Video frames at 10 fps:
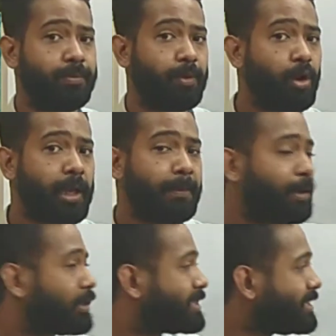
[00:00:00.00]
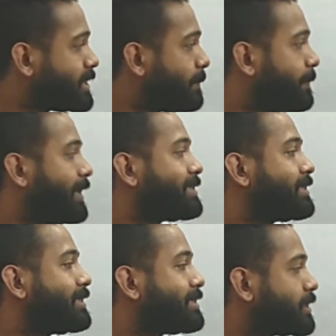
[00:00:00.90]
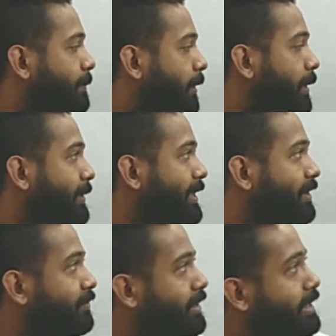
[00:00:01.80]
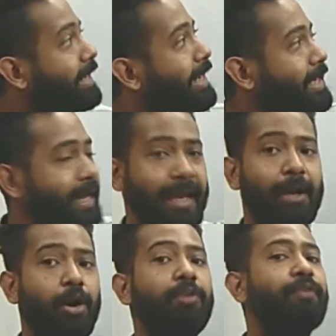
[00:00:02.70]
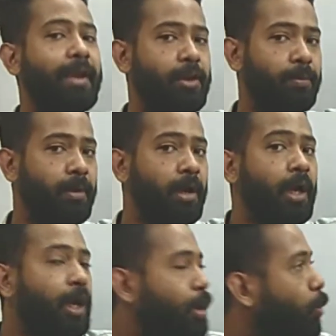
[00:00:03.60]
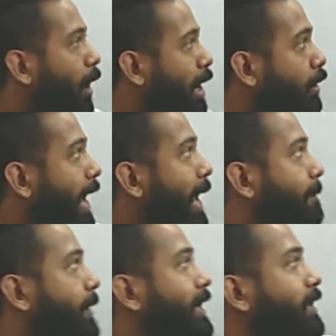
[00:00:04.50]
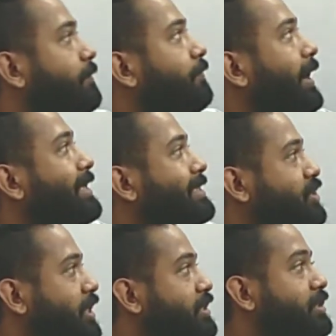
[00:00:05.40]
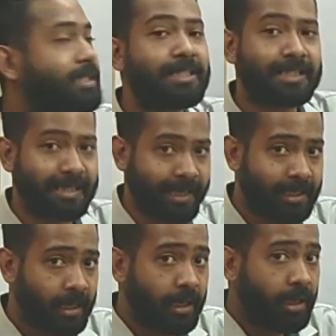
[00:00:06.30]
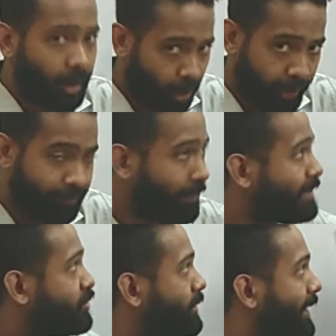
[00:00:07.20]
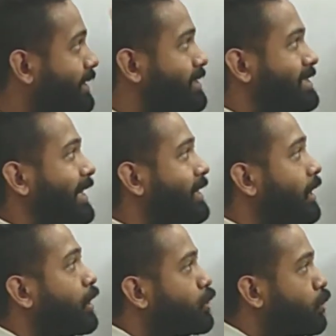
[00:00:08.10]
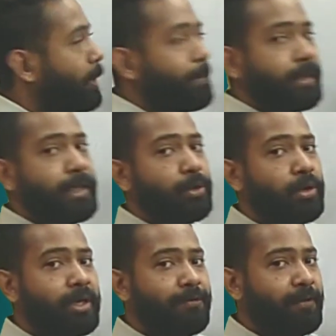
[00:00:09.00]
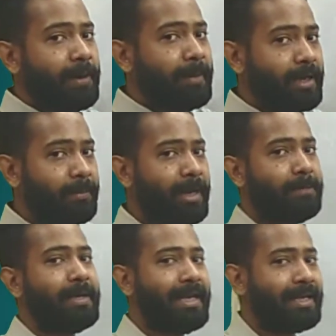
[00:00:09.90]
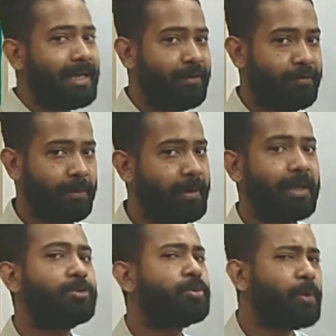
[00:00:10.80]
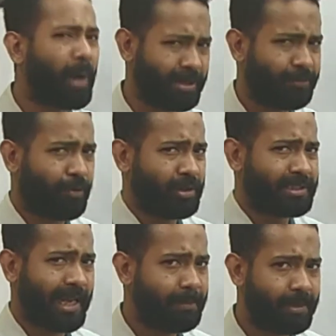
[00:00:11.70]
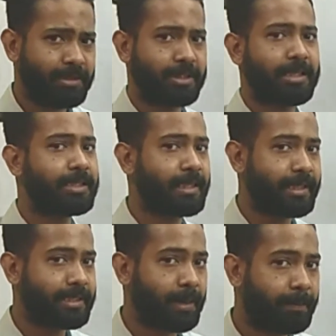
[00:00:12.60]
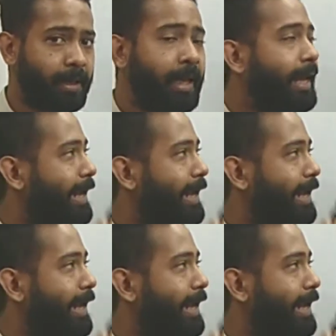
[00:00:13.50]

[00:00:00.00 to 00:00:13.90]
Okay, because this represents the permittivity in air or vacuum. Now, what would happen if I change this set, or if I take the set to a particular different medium? Let me take the different medium to be water for the time being, just as an example.